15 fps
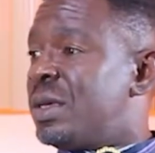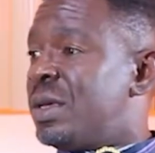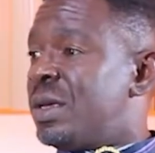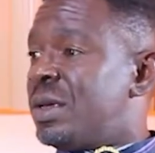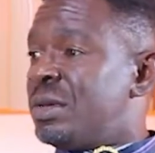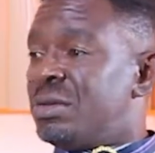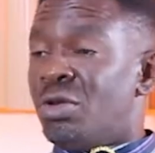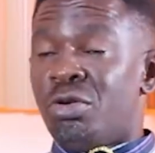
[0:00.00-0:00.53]

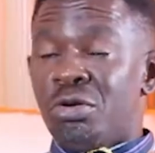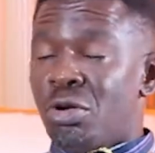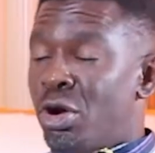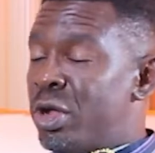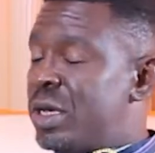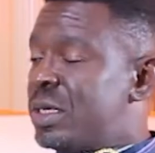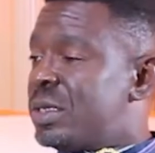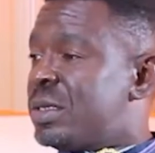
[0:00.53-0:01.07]
No
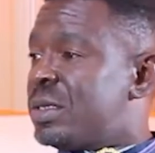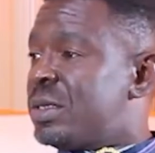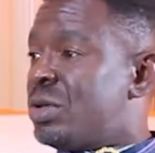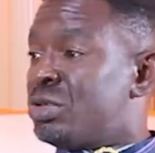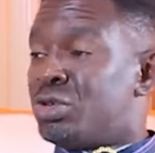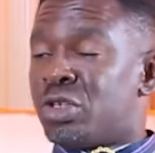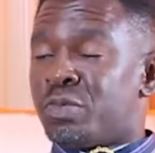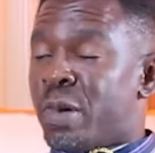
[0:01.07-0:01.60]
noise. You're
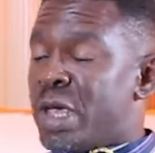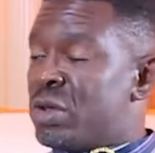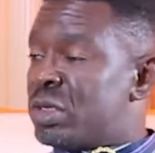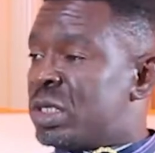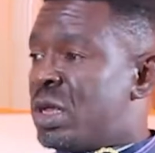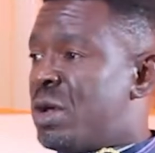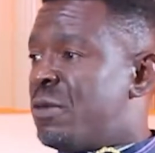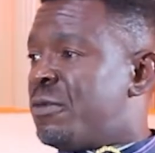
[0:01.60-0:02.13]
just by
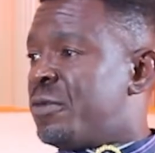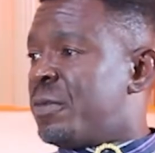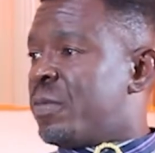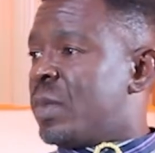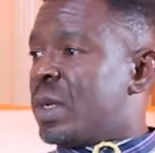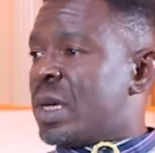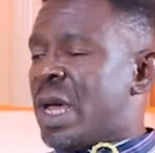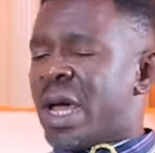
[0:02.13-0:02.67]
yourself.
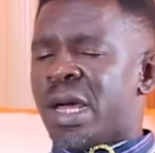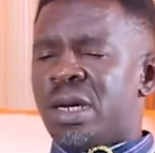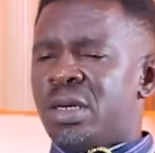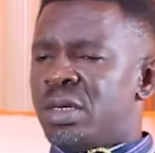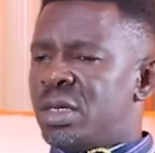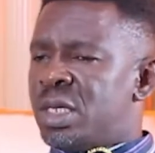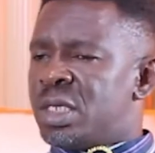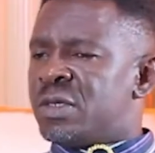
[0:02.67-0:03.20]
And
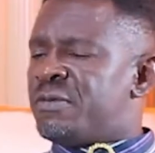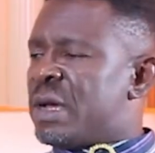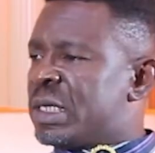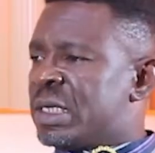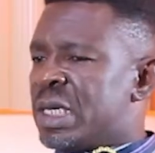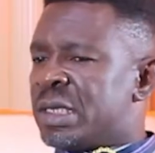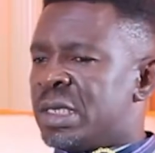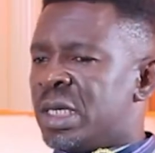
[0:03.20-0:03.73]
it's
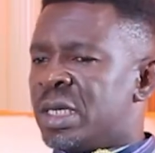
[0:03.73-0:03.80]
fantastic.